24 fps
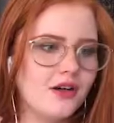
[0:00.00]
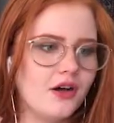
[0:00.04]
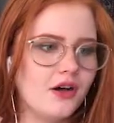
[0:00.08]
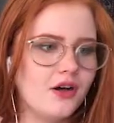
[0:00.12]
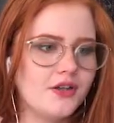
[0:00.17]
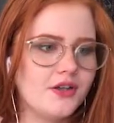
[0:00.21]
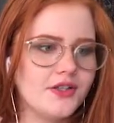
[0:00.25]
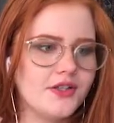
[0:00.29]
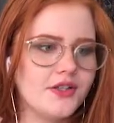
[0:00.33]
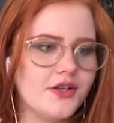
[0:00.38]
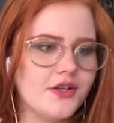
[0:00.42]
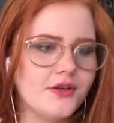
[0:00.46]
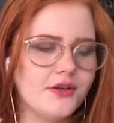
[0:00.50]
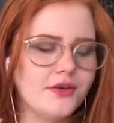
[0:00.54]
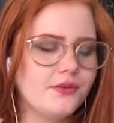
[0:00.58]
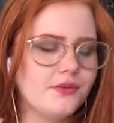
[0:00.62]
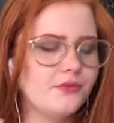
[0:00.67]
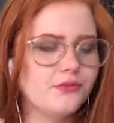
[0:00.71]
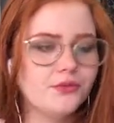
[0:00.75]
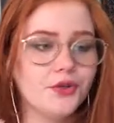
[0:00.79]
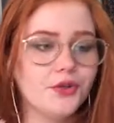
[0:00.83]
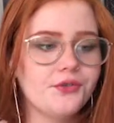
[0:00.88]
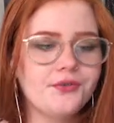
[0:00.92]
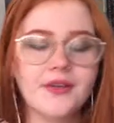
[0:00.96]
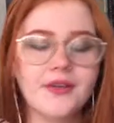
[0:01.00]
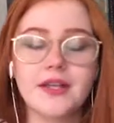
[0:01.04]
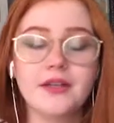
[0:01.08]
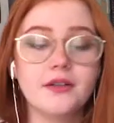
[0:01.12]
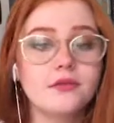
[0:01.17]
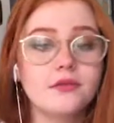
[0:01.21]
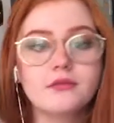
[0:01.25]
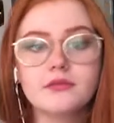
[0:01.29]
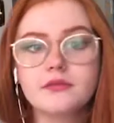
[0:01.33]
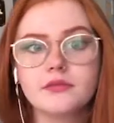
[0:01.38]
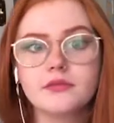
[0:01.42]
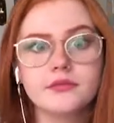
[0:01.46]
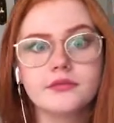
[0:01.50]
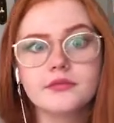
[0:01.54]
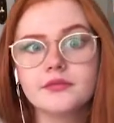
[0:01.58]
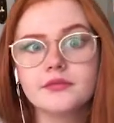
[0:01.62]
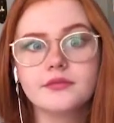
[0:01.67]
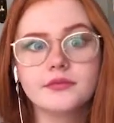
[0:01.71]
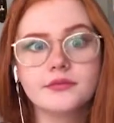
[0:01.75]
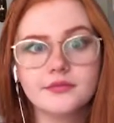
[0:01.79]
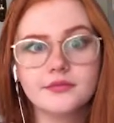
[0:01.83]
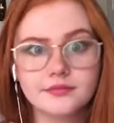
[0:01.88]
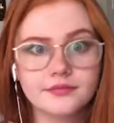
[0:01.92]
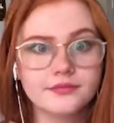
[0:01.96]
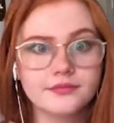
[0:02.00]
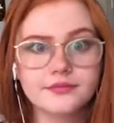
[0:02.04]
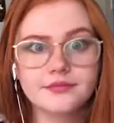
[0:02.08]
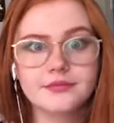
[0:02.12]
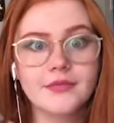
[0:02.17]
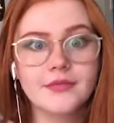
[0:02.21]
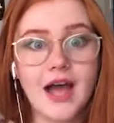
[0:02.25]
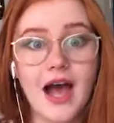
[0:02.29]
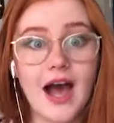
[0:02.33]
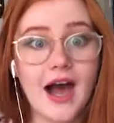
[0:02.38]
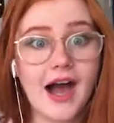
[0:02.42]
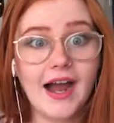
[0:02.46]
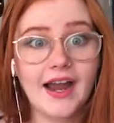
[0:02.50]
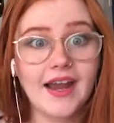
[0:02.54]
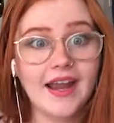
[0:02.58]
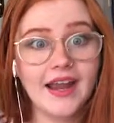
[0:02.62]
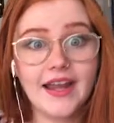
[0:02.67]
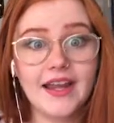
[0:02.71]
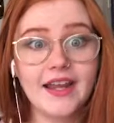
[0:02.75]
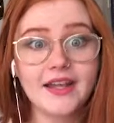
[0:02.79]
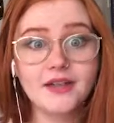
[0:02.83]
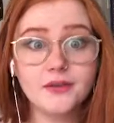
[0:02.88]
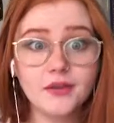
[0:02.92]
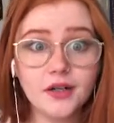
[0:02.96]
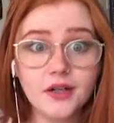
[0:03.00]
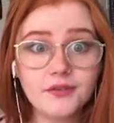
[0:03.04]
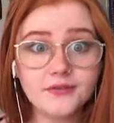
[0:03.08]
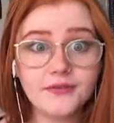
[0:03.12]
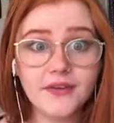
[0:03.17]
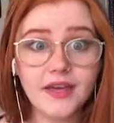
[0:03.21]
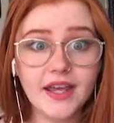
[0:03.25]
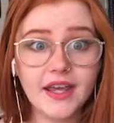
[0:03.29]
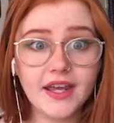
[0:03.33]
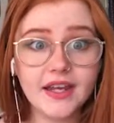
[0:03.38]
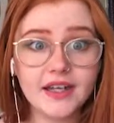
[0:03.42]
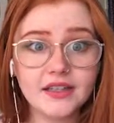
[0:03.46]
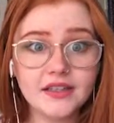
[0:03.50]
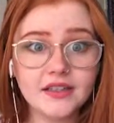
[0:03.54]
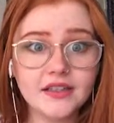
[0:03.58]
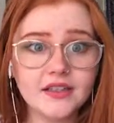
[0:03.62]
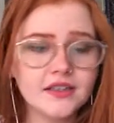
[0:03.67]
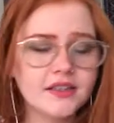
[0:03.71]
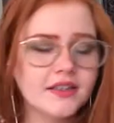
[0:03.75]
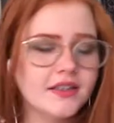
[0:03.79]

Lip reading: Also, roofing. I hate roofing!